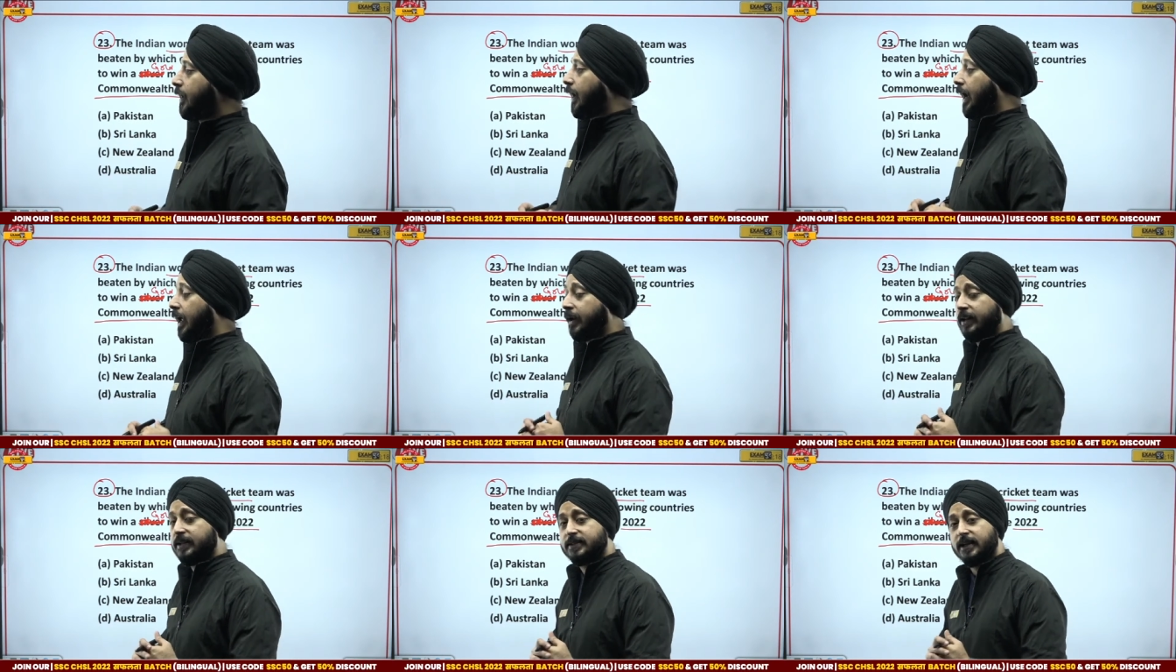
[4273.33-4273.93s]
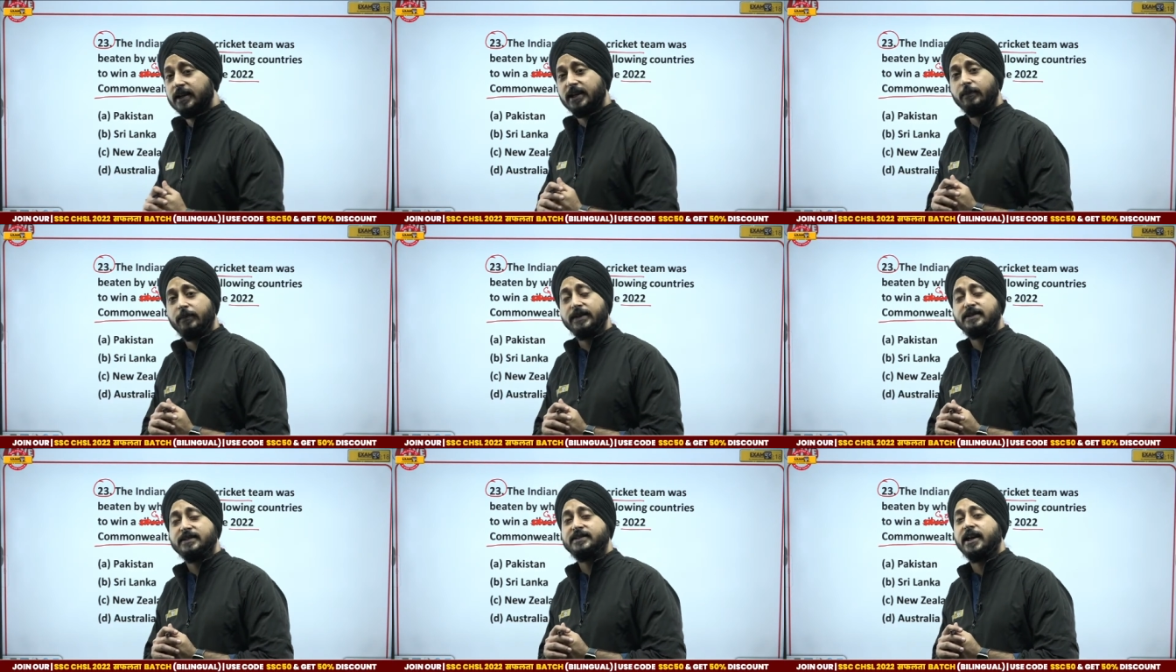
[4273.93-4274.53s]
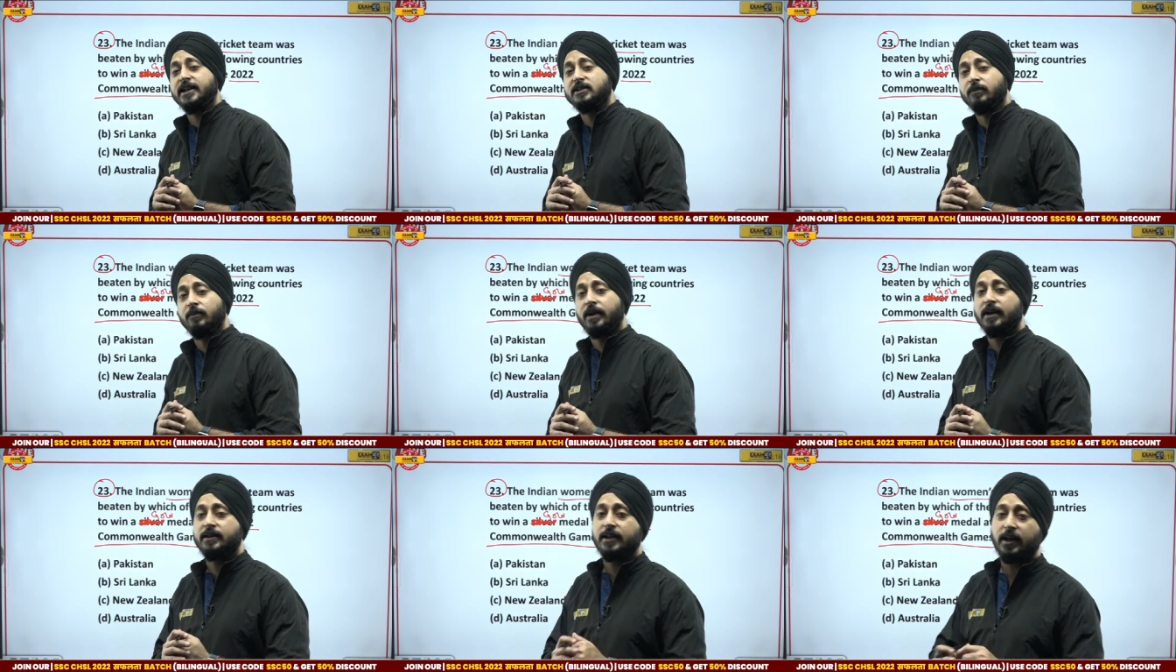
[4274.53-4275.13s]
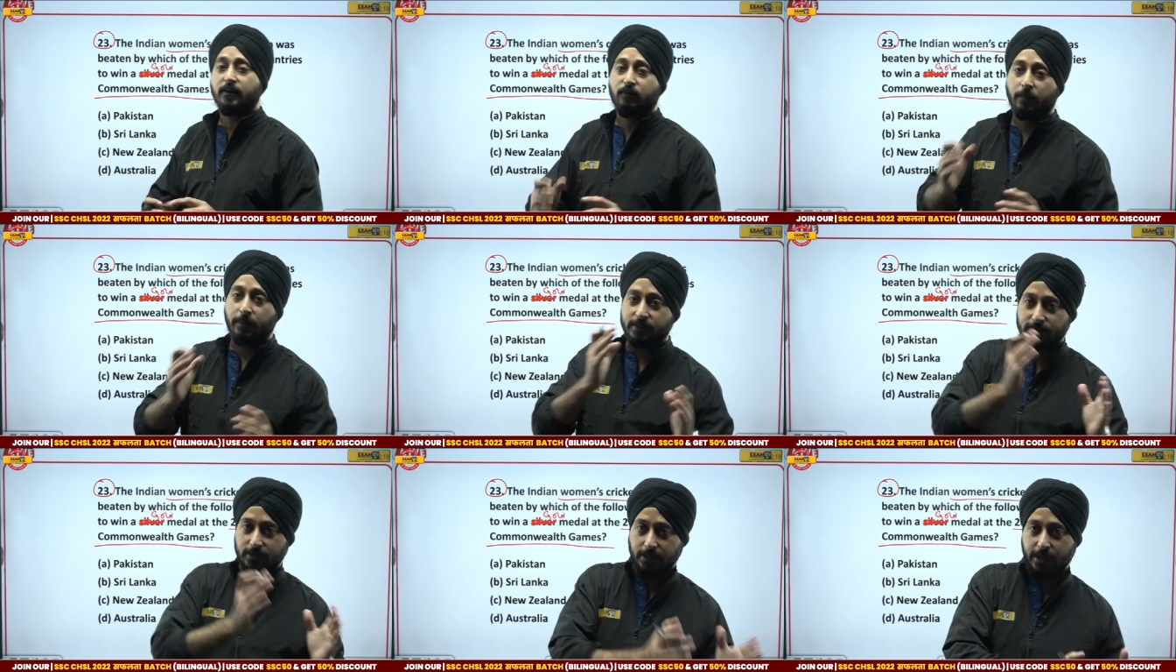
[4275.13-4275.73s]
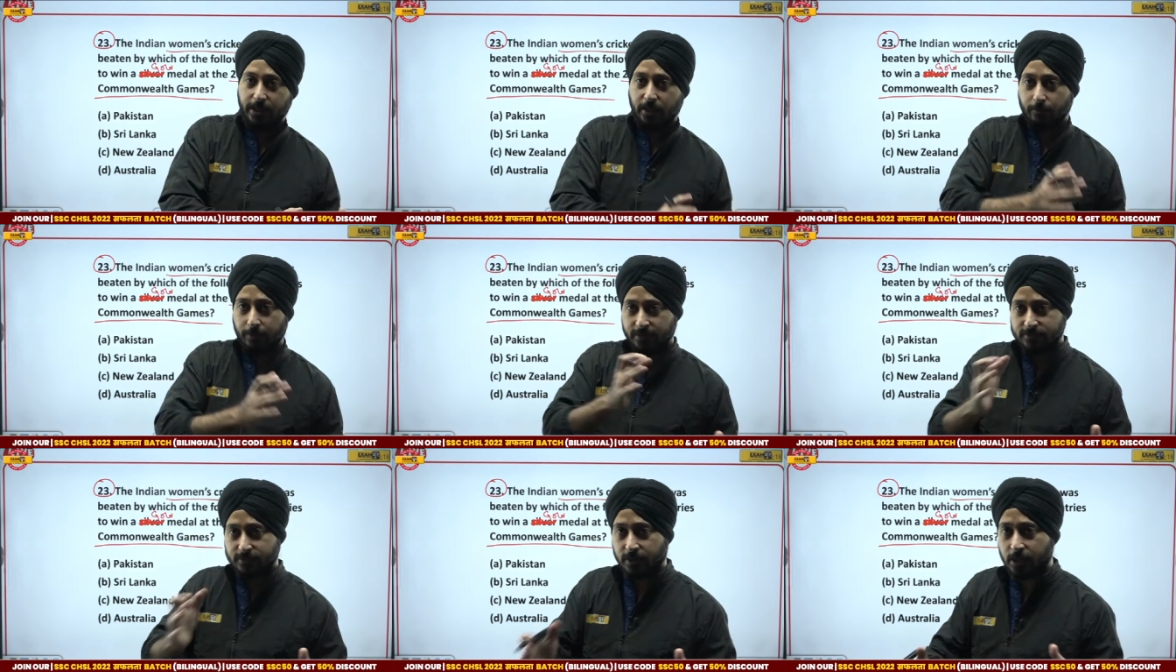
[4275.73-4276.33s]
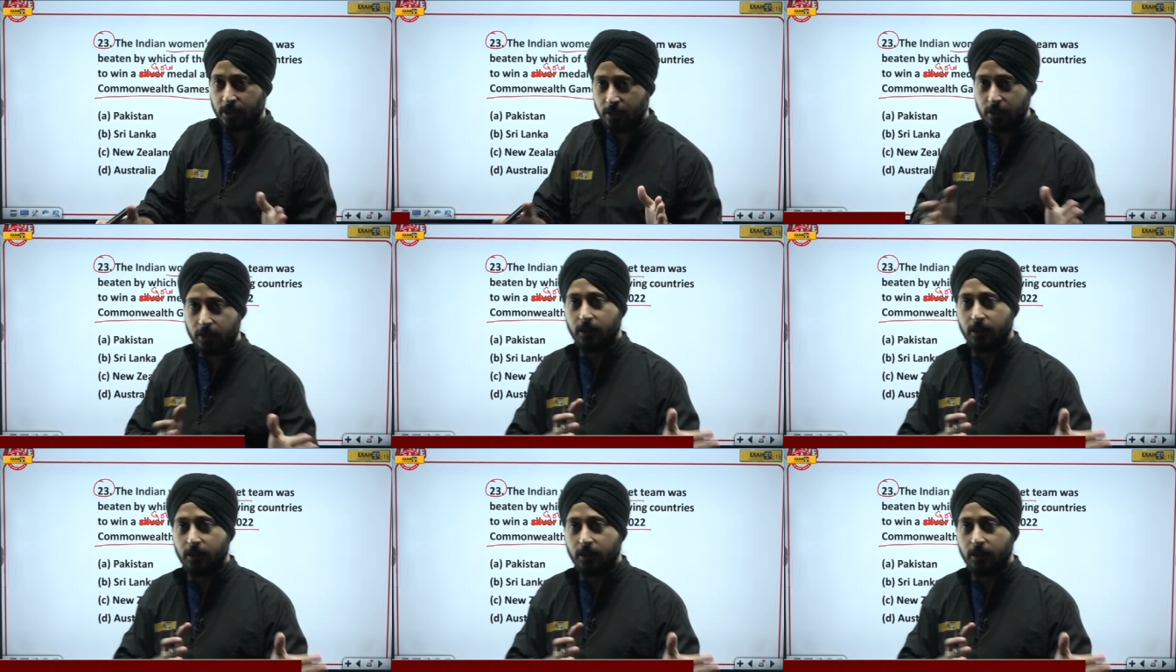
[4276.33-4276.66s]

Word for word: And recently, BCCI has made that women's cricket and men's cricket,